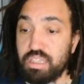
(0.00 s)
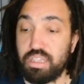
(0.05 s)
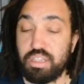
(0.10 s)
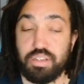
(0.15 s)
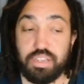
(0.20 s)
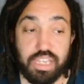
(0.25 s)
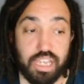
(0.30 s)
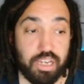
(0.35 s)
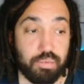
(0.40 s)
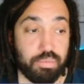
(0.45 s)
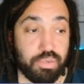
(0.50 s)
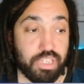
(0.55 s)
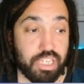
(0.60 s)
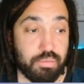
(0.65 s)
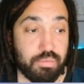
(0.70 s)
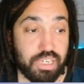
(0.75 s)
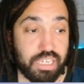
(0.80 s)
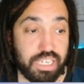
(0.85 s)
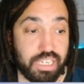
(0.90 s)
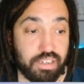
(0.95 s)
Okay, I'll put that in
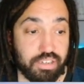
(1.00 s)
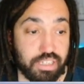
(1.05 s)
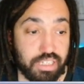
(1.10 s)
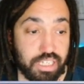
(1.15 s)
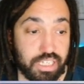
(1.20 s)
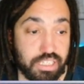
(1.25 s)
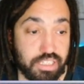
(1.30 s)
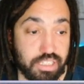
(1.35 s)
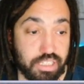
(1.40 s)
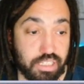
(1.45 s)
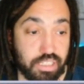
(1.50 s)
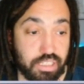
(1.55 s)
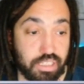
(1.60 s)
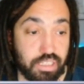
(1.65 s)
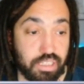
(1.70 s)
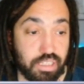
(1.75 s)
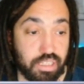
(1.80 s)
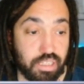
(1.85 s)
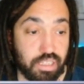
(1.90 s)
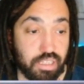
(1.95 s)
my calculator,
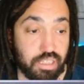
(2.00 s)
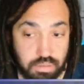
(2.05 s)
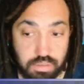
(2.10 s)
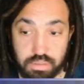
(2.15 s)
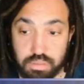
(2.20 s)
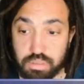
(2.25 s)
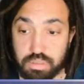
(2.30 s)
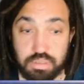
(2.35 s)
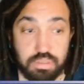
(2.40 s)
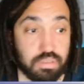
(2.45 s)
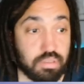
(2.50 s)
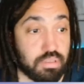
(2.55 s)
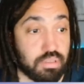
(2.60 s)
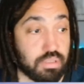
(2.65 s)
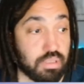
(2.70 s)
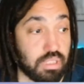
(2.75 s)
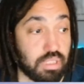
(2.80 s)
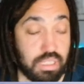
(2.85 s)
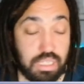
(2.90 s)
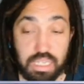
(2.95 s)

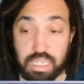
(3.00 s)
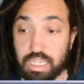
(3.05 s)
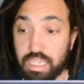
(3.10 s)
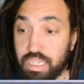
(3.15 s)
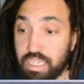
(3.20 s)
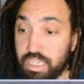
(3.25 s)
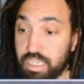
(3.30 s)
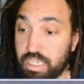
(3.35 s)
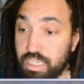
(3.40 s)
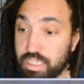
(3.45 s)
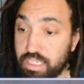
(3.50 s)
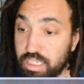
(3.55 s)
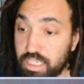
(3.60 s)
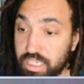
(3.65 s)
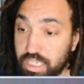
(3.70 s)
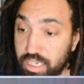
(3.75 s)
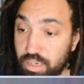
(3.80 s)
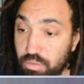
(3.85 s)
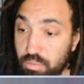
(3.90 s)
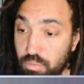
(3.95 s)
and I
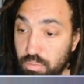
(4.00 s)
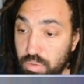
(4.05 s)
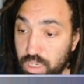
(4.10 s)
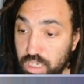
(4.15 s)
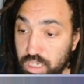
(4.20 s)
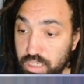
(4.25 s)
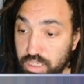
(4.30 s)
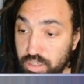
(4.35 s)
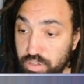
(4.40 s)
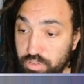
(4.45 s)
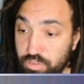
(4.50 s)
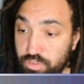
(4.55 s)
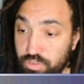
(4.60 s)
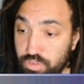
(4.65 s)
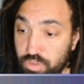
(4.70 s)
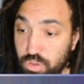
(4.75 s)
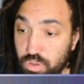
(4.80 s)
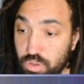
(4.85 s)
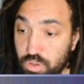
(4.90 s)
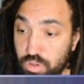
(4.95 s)
get
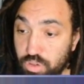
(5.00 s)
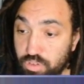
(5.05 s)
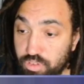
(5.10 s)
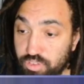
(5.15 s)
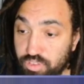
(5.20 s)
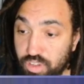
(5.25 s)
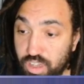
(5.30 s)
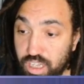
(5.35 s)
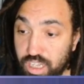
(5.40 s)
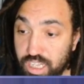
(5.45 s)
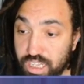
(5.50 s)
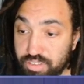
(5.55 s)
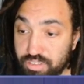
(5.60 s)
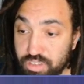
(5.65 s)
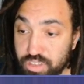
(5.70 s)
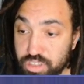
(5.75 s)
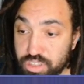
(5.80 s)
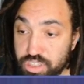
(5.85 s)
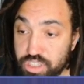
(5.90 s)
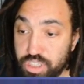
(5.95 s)

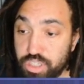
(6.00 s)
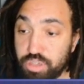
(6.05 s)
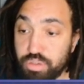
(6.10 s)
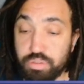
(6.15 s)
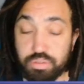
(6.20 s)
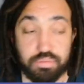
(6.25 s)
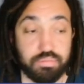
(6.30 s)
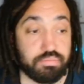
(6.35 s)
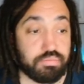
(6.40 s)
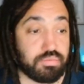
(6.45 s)
1452.